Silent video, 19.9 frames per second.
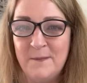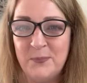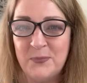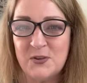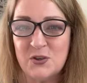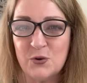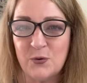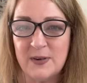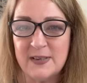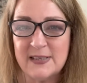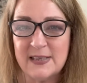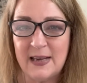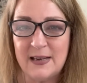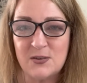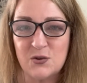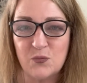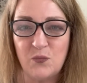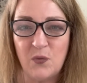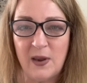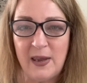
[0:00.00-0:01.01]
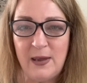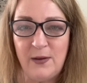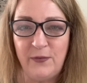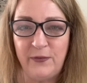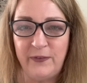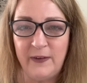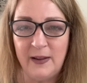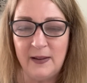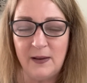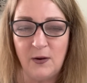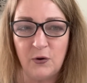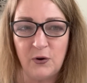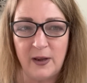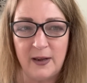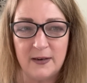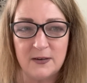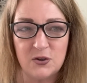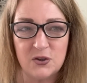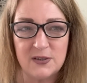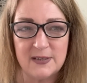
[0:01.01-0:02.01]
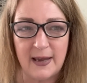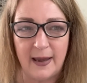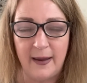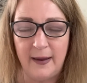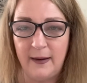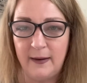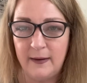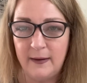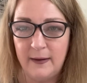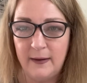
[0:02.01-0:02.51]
So it says refill on it, does it?